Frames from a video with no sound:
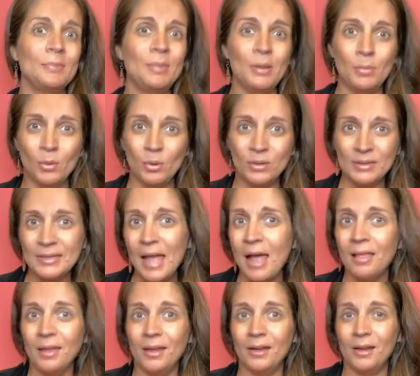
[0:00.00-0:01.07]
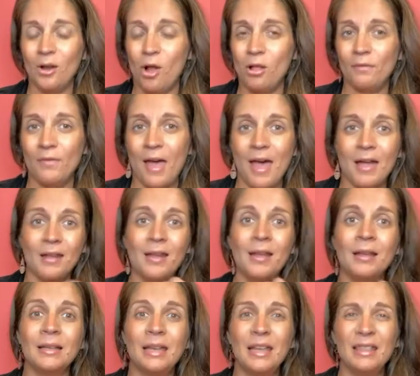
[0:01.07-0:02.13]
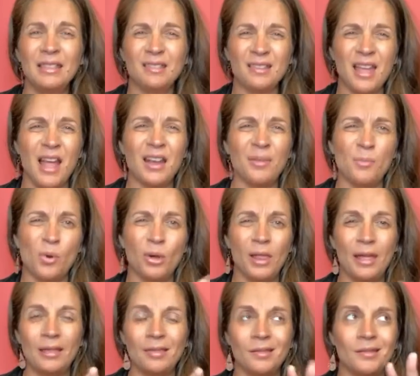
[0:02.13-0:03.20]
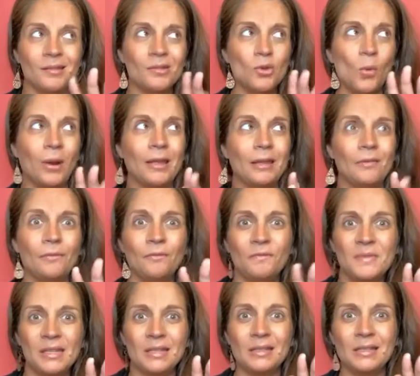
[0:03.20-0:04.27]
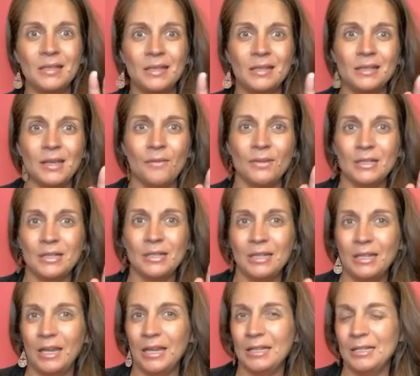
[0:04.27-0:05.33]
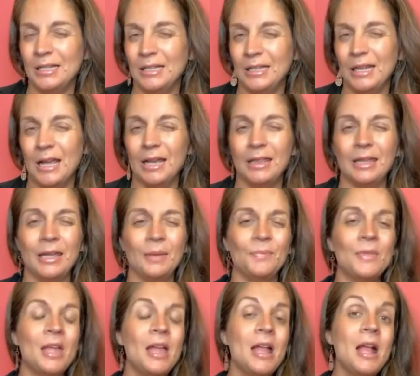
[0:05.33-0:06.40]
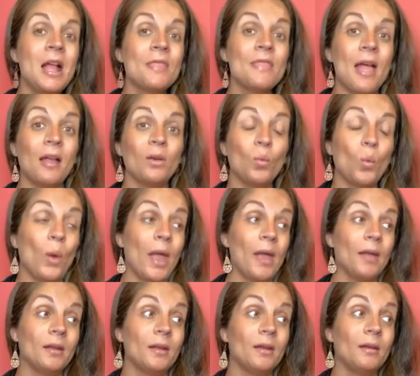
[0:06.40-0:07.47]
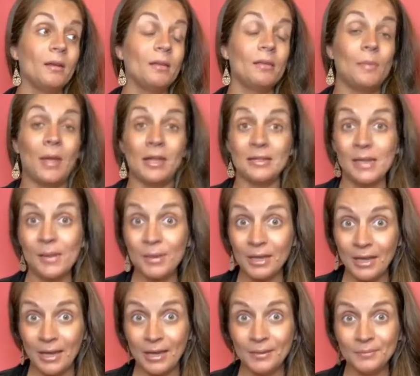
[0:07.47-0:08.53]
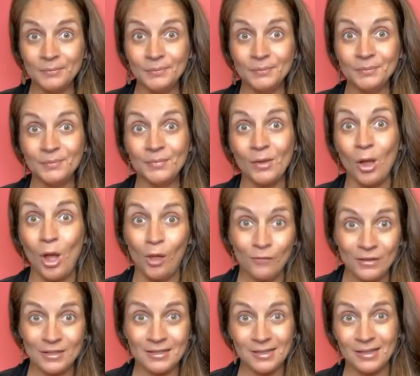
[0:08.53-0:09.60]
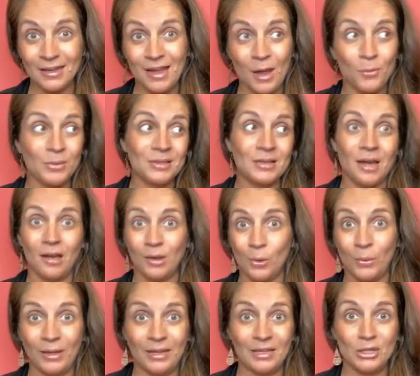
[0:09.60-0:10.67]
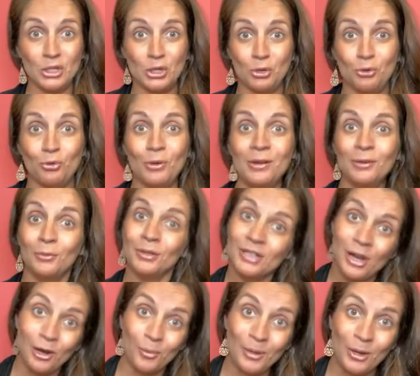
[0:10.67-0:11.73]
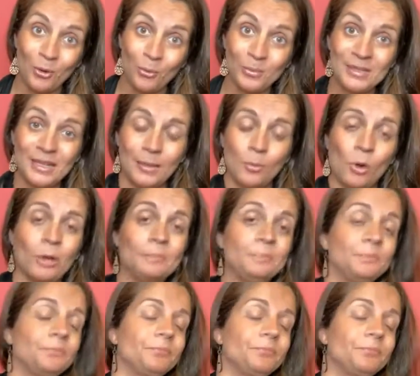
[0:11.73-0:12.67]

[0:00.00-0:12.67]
people selling and all of that in kind of more like the 2016, 17, 18 kind of thing. Then when the pandemic hit, obviously I was not going into retirement homes anymore.